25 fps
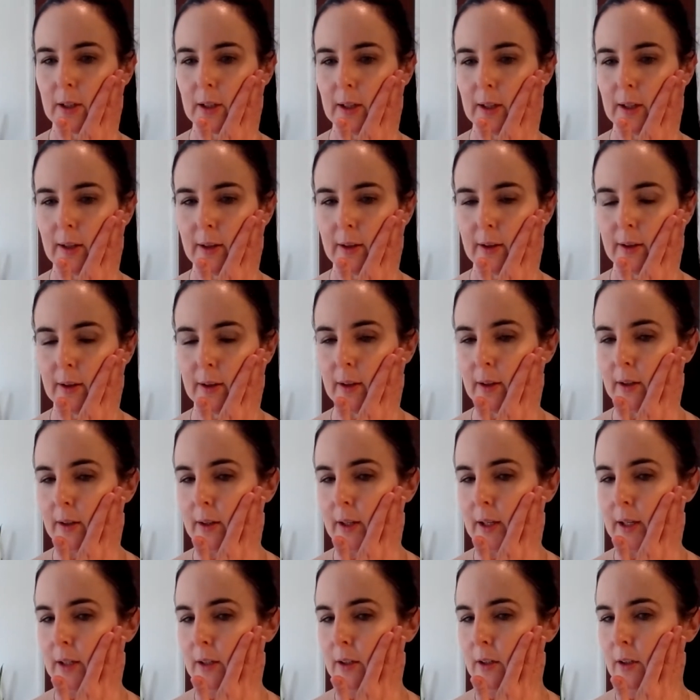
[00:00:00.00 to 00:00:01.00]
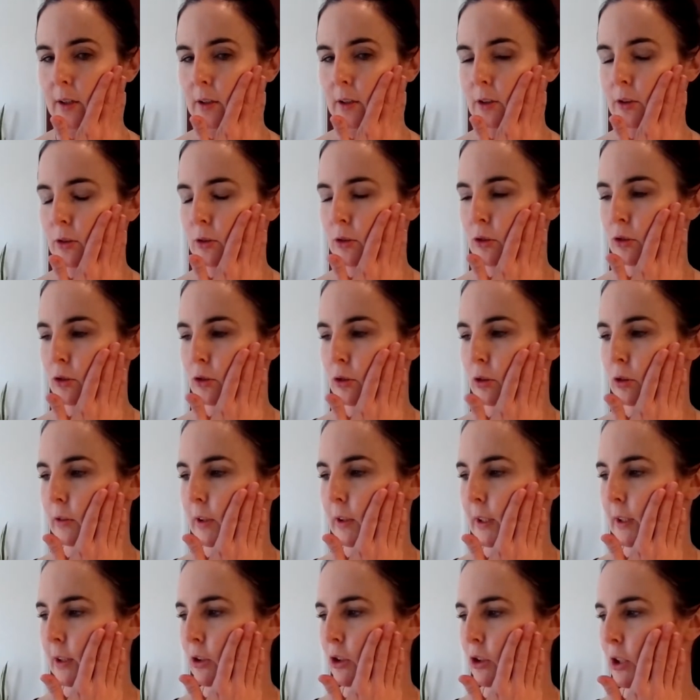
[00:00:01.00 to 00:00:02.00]
And then you're
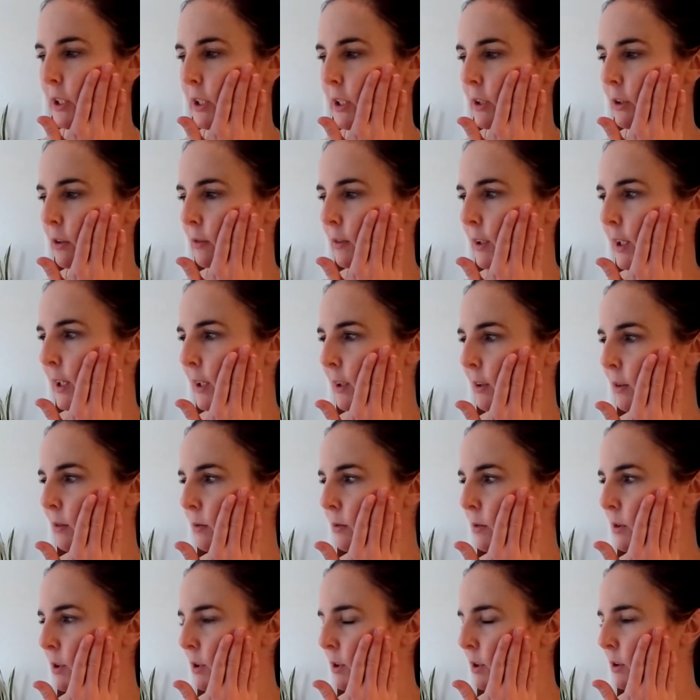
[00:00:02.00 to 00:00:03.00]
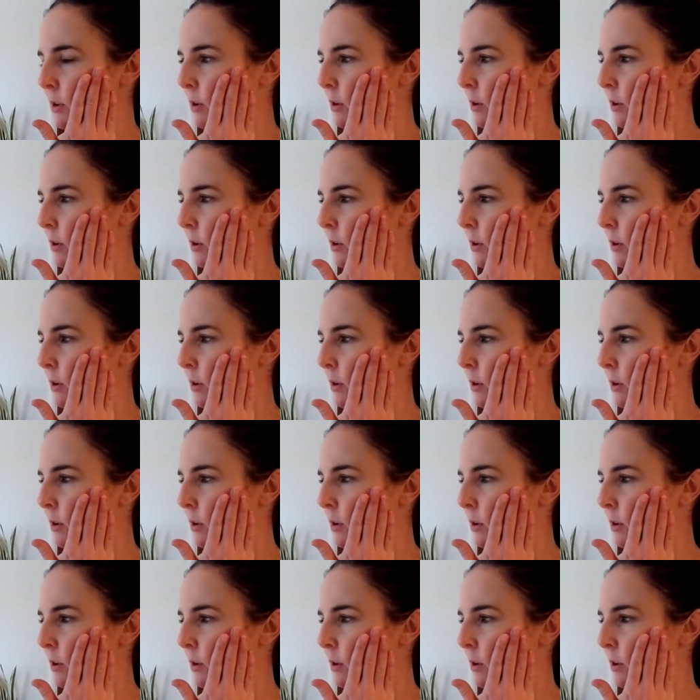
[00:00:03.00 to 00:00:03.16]
drawing the cheek around